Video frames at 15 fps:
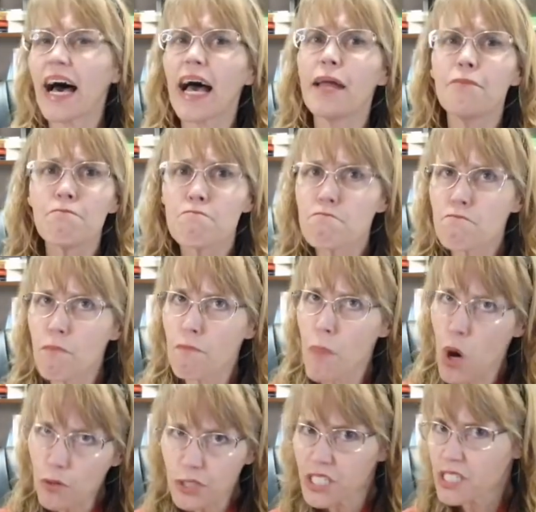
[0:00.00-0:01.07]
And
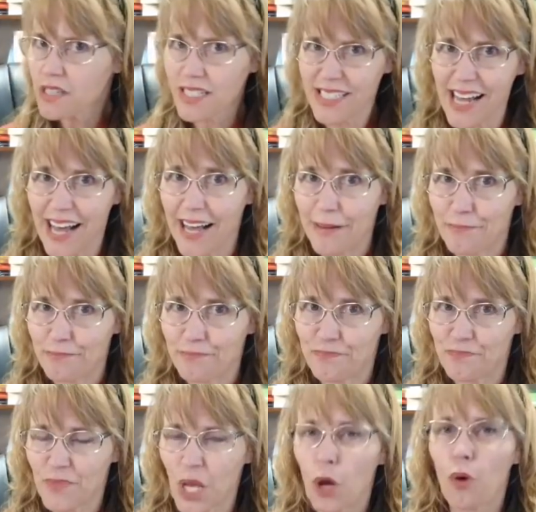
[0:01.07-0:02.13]
most of the time,
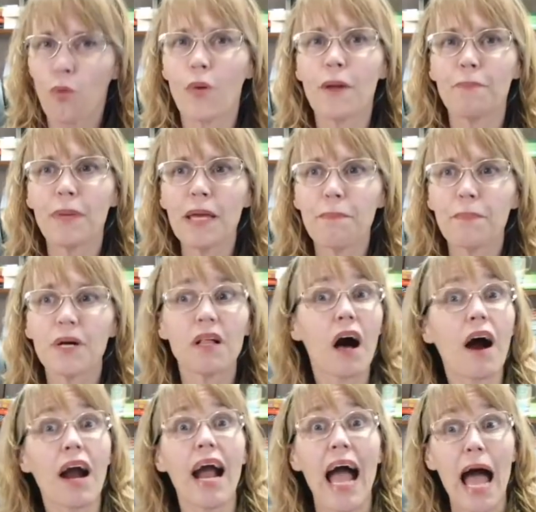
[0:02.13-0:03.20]
when people
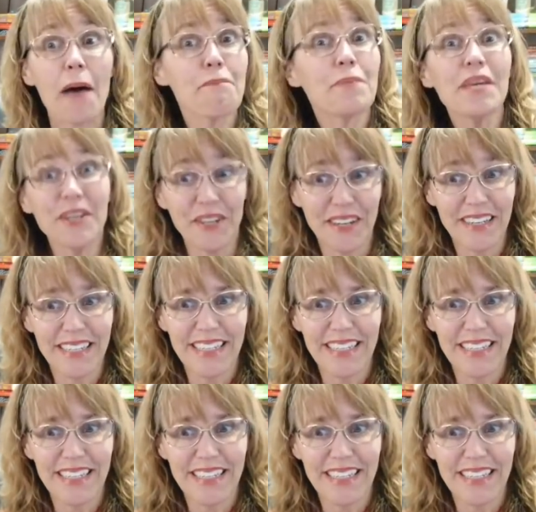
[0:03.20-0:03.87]
are happier,